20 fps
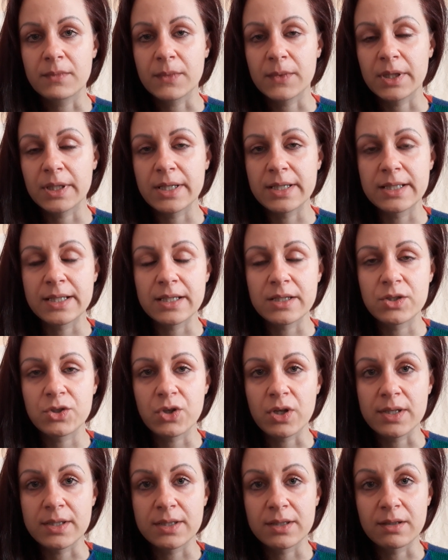this is
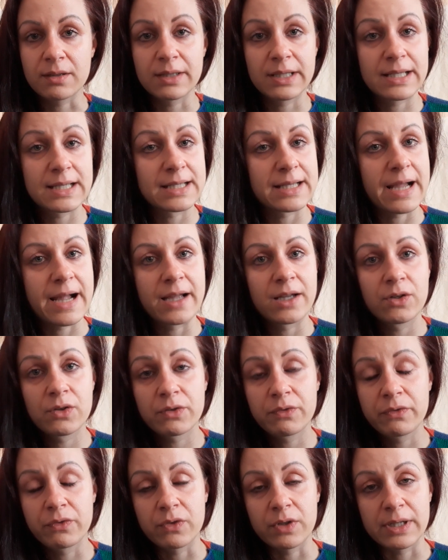just a
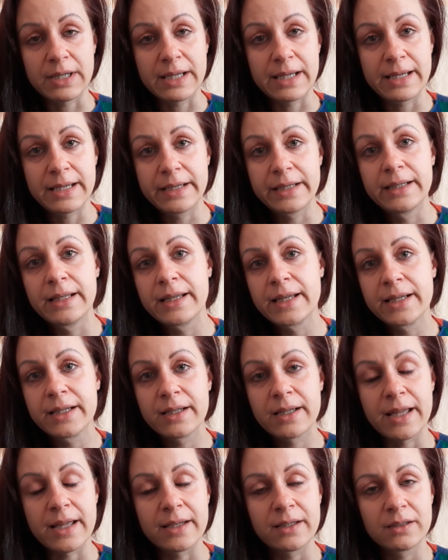desire for
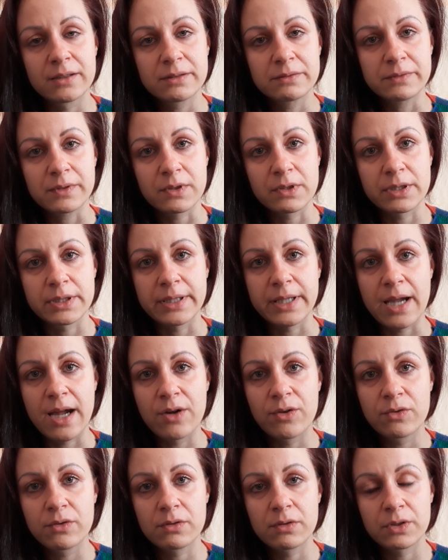healing and
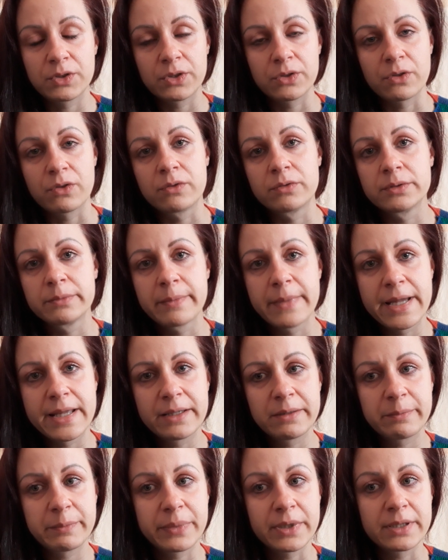
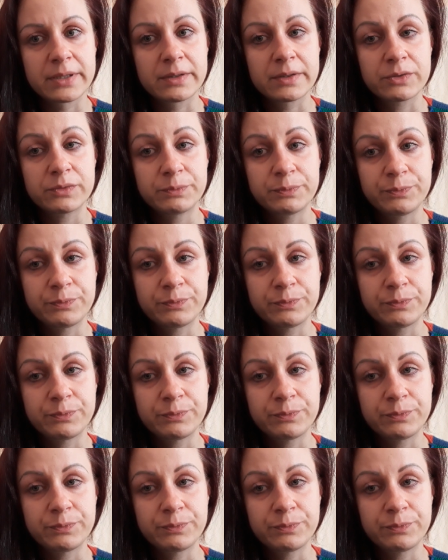atonement, but